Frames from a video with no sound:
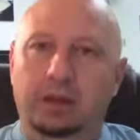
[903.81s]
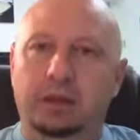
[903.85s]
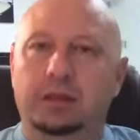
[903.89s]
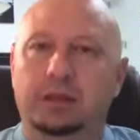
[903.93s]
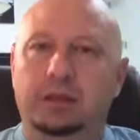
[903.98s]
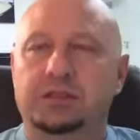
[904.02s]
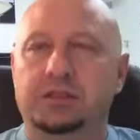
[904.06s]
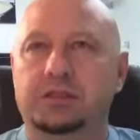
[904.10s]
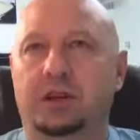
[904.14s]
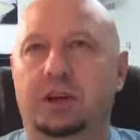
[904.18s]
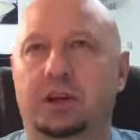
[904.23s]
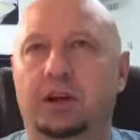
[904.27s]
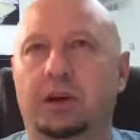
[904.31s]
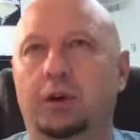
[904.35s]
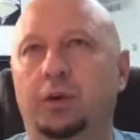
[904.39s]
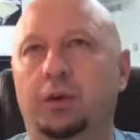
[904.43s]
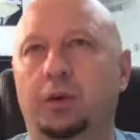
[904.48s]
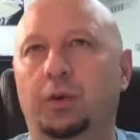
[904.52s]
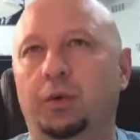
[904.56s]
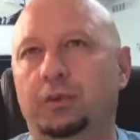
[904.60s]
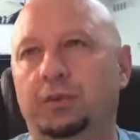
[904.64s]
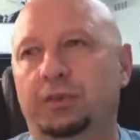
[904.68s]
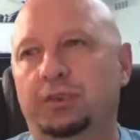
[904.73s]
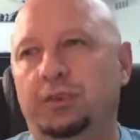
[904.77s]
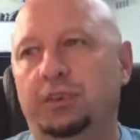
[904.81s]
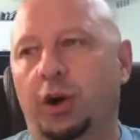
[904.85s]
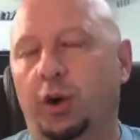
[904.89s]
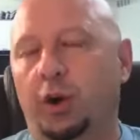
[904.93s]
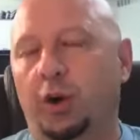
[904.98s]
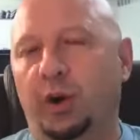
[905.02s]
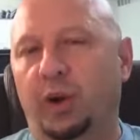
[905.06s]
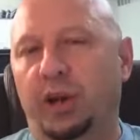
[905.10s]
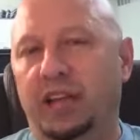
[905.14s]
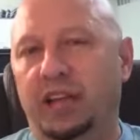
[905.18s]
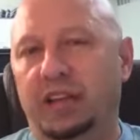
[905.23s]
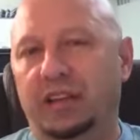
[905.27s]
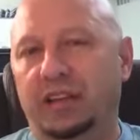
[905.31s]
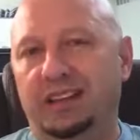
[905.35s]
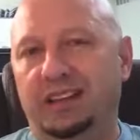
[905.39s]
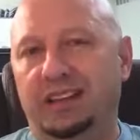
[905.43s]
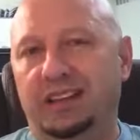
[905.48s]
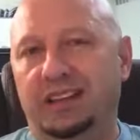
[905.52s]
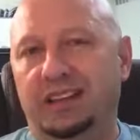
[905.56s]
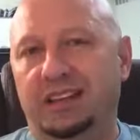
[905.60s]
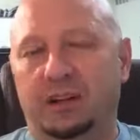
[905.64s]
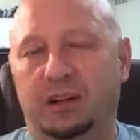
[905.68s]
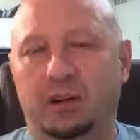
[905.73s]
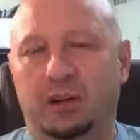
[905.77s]
So knowing,
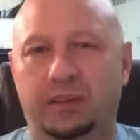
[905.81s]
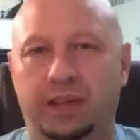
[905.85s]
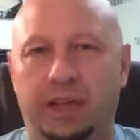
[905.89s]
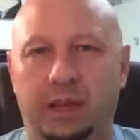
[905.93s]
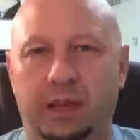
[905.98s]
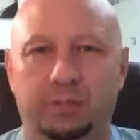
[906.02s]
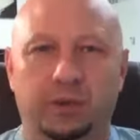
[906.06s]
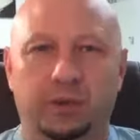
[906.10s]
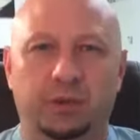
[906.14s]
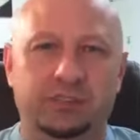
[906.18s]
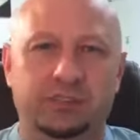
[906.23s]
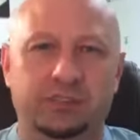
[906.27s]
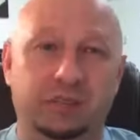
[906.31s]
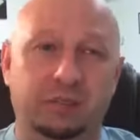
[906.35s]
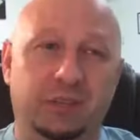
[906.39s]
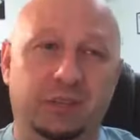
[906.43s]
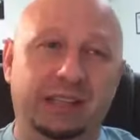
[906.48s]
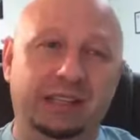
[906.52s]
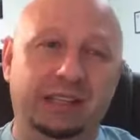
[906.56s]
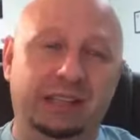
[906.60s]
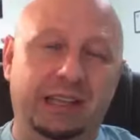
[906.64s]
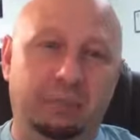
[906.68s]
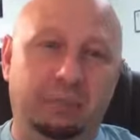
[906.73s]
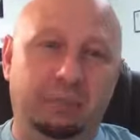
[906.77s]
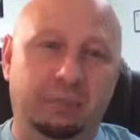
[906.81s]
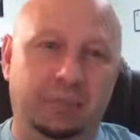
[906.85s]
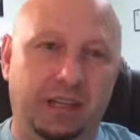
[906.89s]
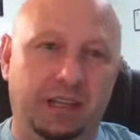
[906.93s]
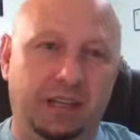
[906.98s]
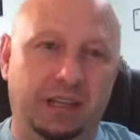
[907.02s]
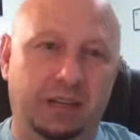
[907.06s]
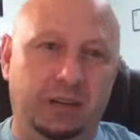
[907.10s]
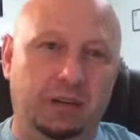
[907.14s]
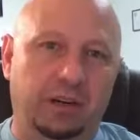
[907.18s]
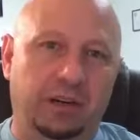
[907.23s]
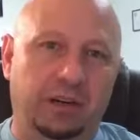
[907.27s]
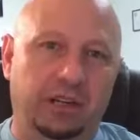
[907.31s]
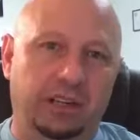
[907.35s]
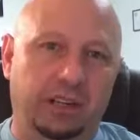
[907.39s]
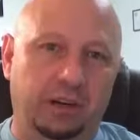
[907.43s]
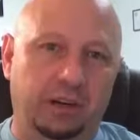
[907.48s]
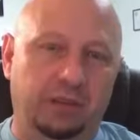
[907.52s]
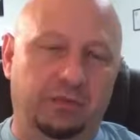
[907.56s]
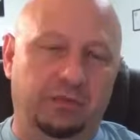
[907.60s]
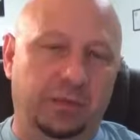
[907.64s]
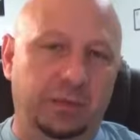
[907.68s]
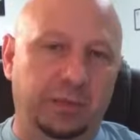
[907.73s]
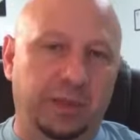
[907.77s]
you know, that person might not be here a
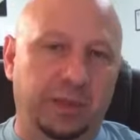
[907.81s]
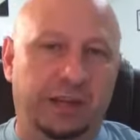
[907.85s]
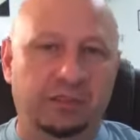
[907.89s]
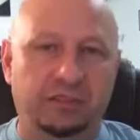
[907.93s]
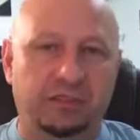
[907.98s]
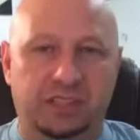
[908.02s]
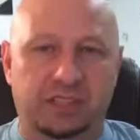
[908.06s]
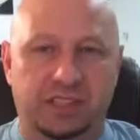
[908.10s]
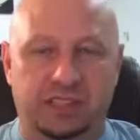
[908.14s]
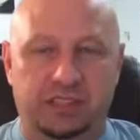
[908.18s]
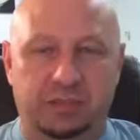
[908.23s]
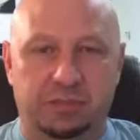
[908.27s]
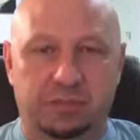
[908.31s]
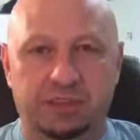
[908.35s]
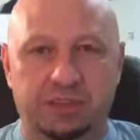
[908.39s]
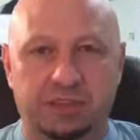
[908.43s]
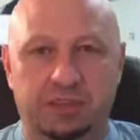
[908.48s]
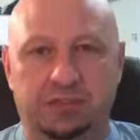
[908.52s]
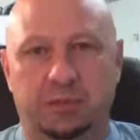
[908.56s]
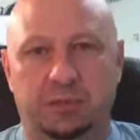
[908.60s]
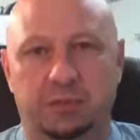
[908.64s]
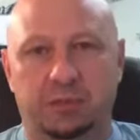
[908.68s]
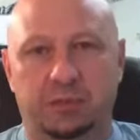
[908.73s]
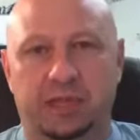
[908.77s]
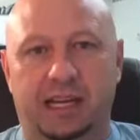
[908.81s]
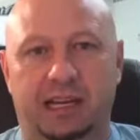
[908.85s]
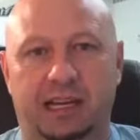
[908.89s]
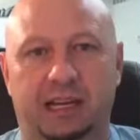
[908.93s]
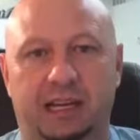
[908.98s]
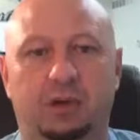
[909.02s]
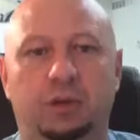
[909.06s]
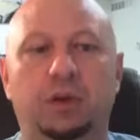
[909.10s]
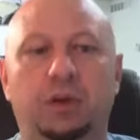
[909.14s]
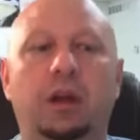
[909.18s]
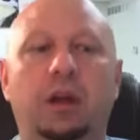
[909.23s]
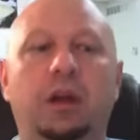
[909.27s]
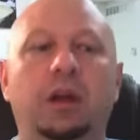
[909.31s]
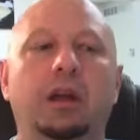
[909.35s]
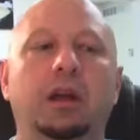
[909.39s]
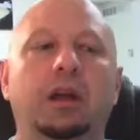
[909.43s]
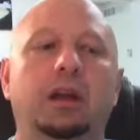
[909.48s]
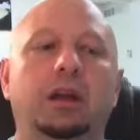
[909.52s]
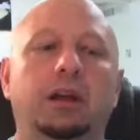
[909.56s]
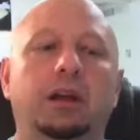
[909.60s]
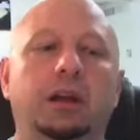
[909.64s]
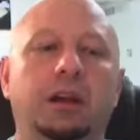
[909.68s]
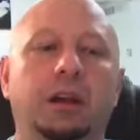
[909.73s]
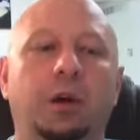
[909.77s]
year from now, six months from now,
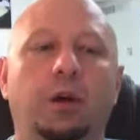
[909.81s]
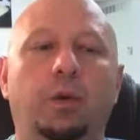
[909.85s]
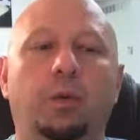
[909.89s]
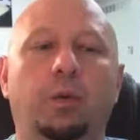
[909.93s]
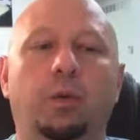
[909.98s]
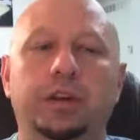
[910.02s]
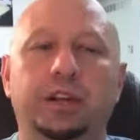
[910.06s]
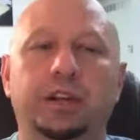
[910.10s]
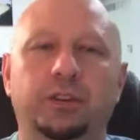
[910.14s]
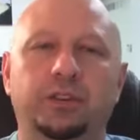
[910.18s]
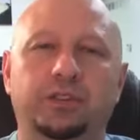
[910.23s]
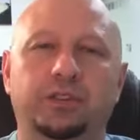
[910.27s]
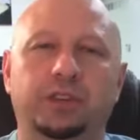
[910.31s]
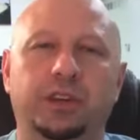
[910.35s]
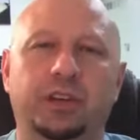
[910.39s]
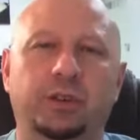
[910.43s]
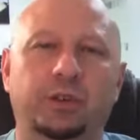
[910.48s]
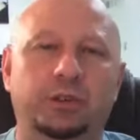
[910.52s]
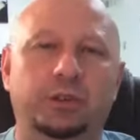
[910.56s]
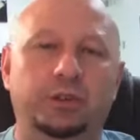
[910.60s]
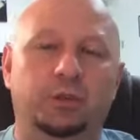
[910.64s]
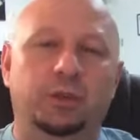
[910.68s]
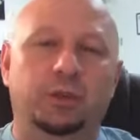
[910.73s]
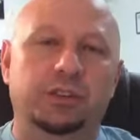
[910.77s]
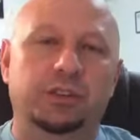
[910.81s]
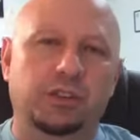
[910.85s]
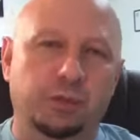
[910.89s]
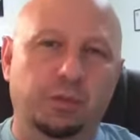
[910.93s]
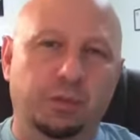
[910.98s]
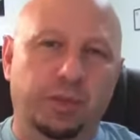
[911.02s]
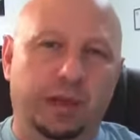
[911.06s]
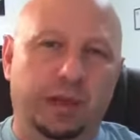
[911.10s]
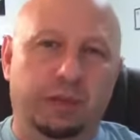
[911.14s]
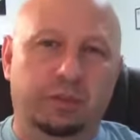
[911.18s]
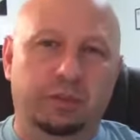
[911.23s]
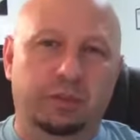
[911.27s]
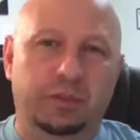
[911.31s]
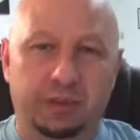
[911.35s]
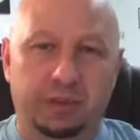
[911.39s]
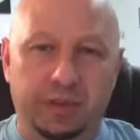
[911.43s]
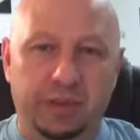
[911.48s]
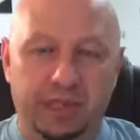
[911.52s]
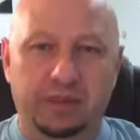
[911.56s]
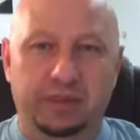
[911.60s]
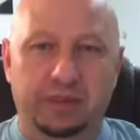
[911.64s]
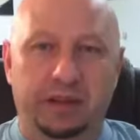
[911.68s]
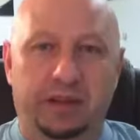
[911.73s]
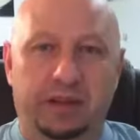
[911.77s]
you know, what are you doing? would you be able to
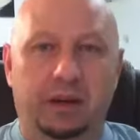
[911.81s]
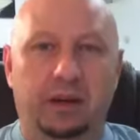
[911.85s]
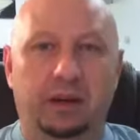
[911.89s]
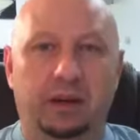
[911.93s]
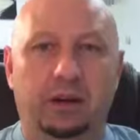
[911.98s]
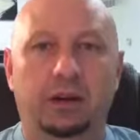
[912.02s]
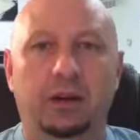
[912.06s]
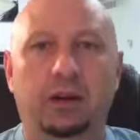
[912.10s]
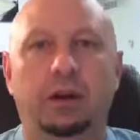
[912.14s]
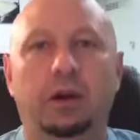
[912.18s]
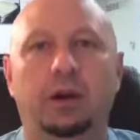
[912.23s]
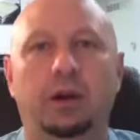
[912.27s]
be there?